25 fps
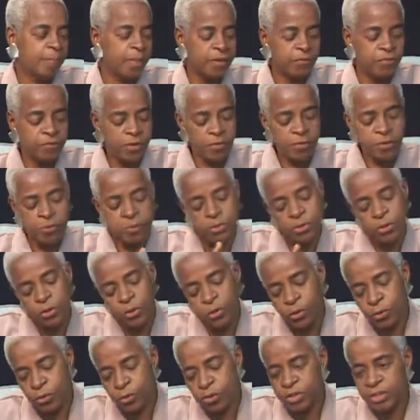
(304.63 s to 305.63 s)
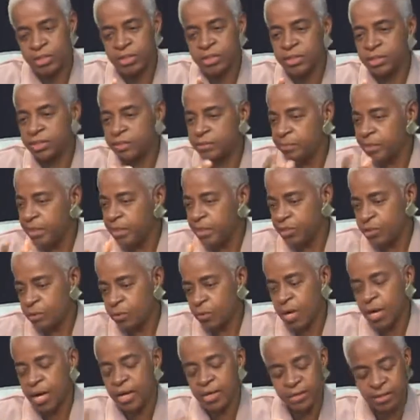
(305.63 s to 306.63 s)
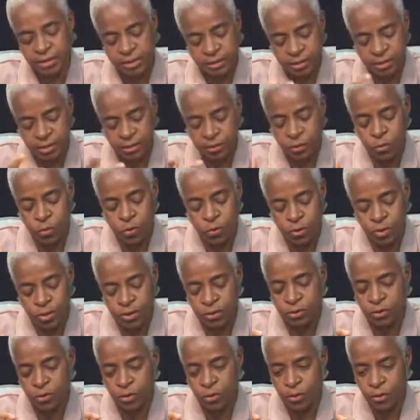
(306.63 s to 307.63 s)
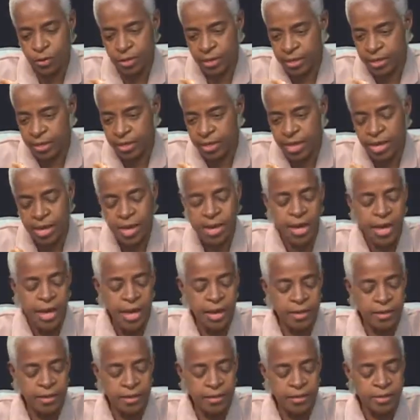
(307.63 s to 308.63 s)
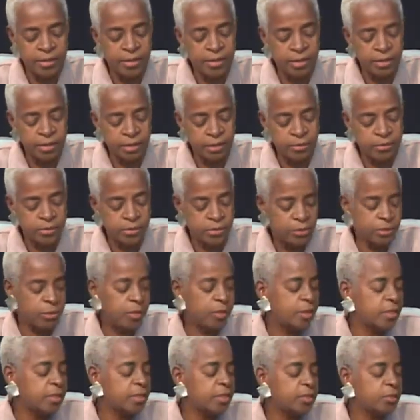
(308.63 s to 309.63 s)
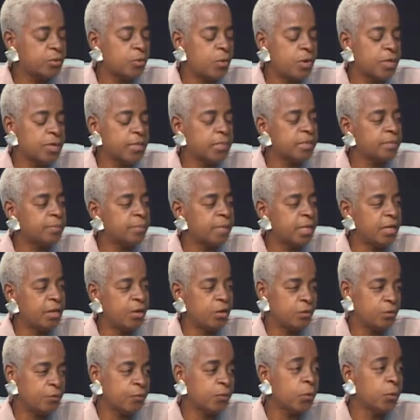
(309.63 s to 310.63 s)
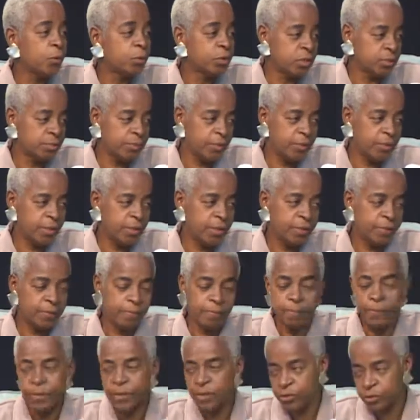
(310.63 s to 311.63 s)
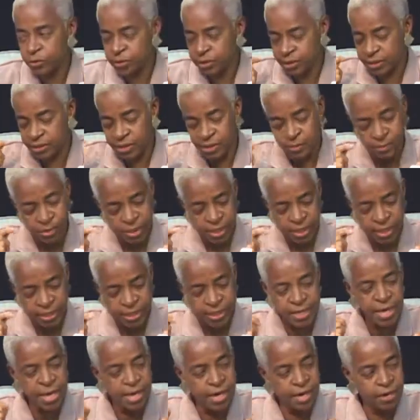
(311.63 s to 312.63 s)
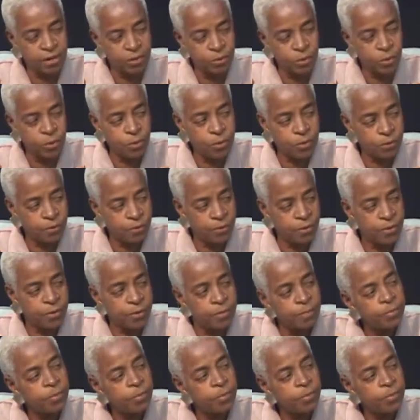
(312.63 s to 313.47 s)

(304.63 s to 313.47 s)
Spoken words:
Very pure, just beeswax and coconut oil and the herbs. So this one is made out of rosemary to stimulate the hair growth.